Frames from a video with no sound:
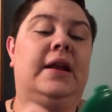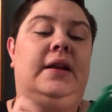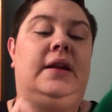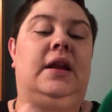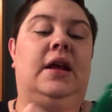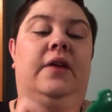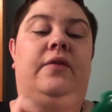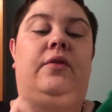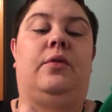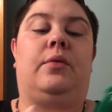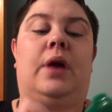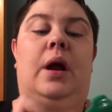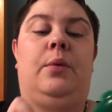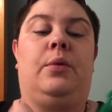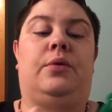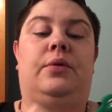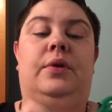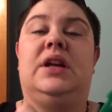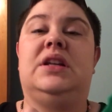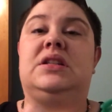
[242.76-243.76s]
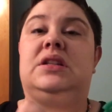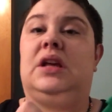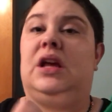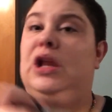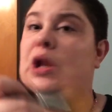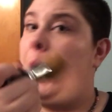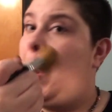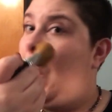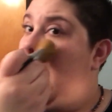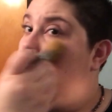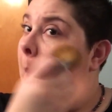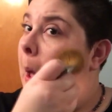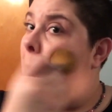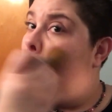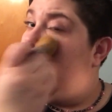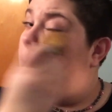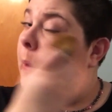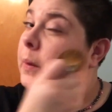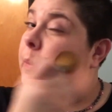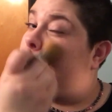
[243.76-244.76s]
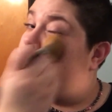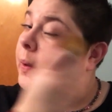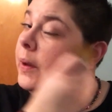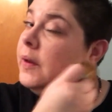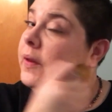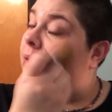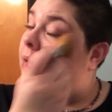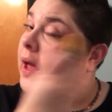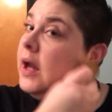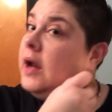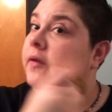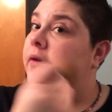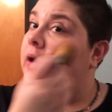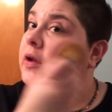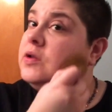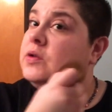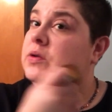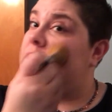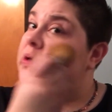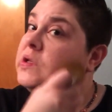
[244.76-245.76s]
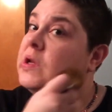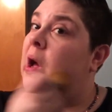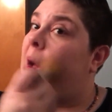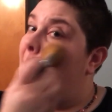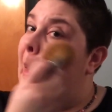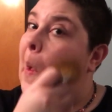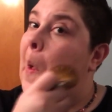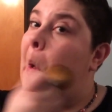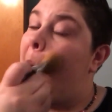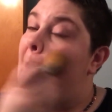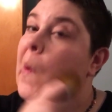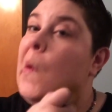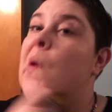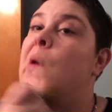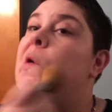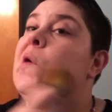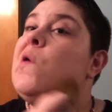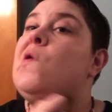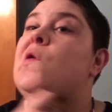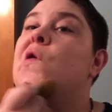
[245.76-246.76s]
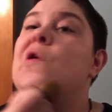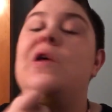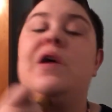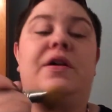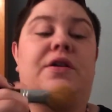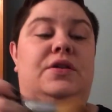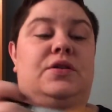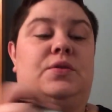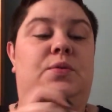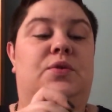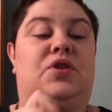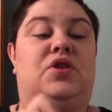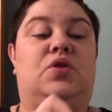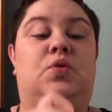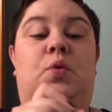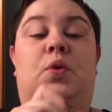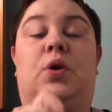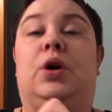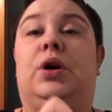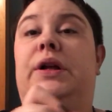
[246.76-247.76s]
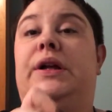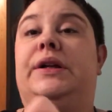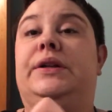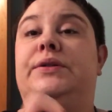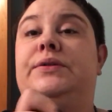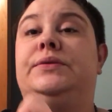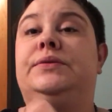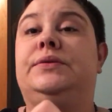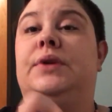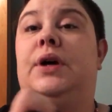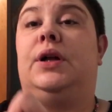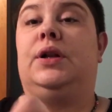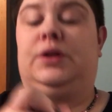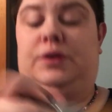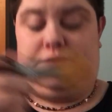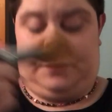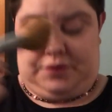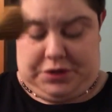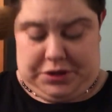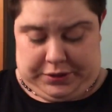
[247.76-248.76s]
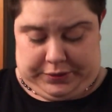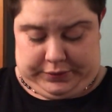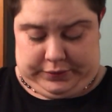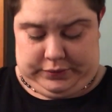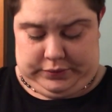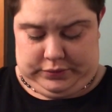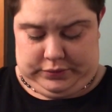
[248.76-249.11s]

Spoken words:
didn't have a rhyme or reason. I just put that, as you can tell. I just was swirling all over here.